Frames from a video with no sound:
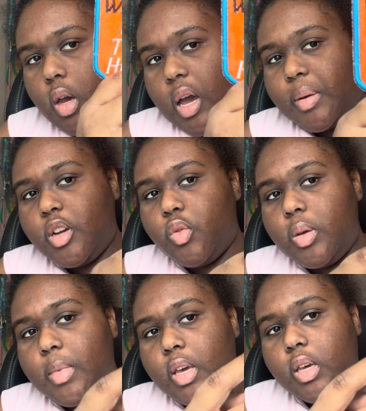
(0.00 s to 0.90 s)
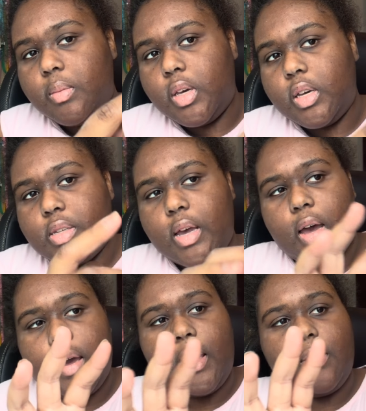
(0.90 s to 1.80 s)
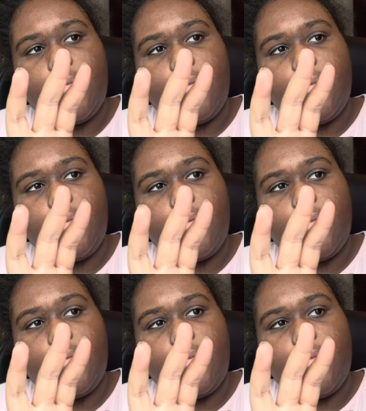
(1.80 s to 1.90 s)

I'm gonna remake it because I